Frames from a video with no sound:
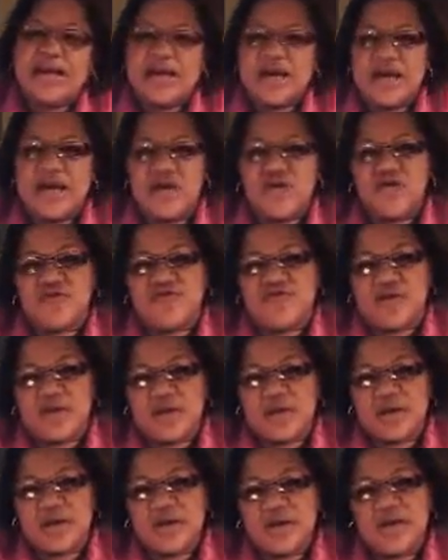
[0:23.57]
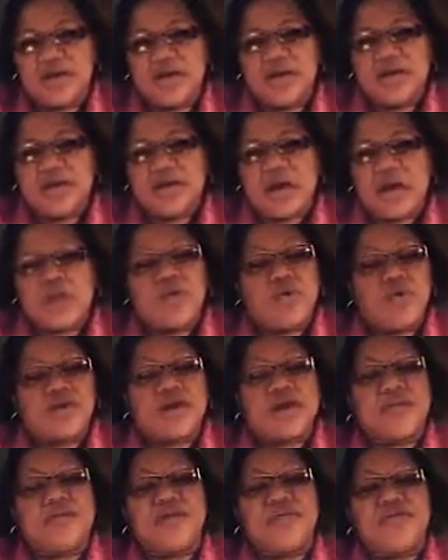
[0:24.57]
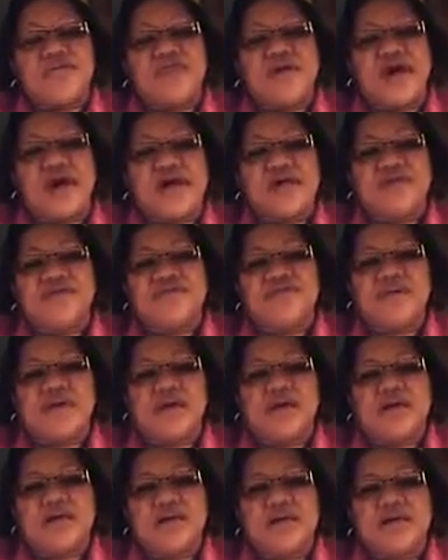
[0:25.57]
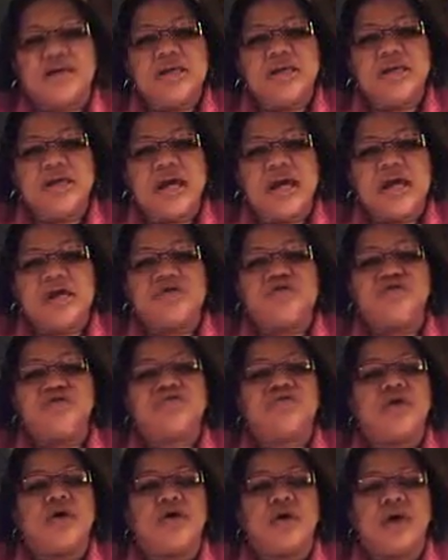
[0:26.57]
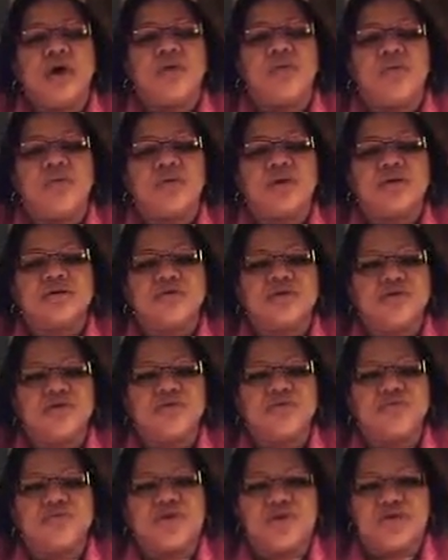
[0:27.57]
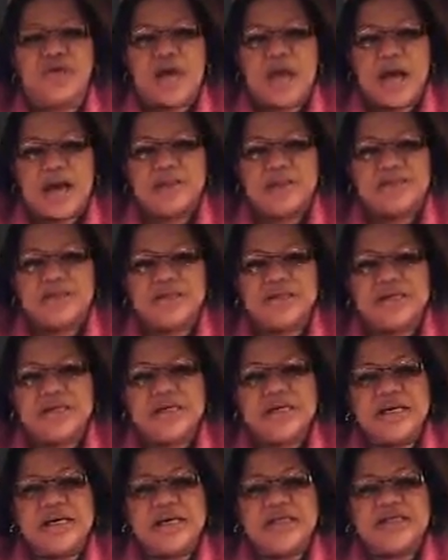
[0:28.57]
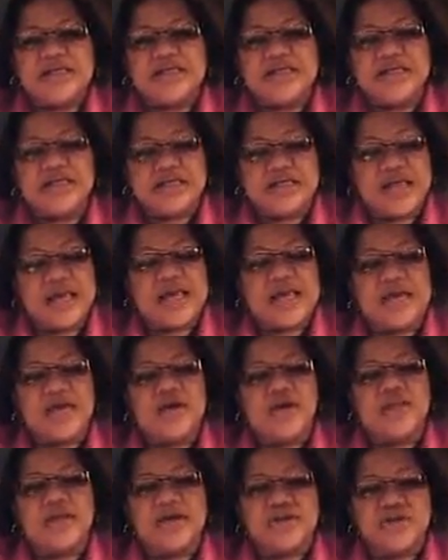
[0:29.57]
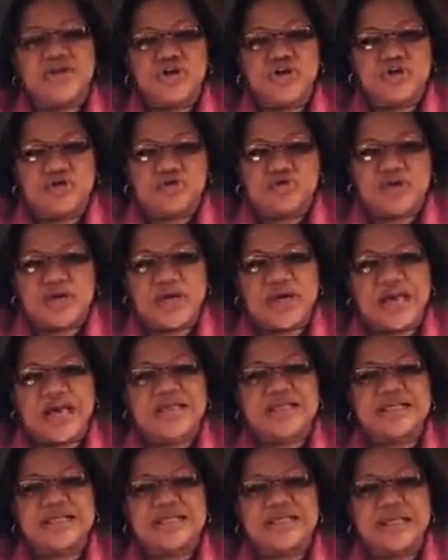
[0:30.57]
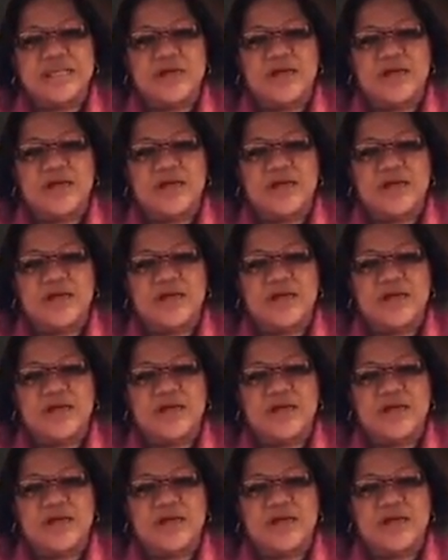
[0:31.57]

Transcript: I cared for. I worked and provided for. I struggled. I worked 2-3 jobs to take care of my children as a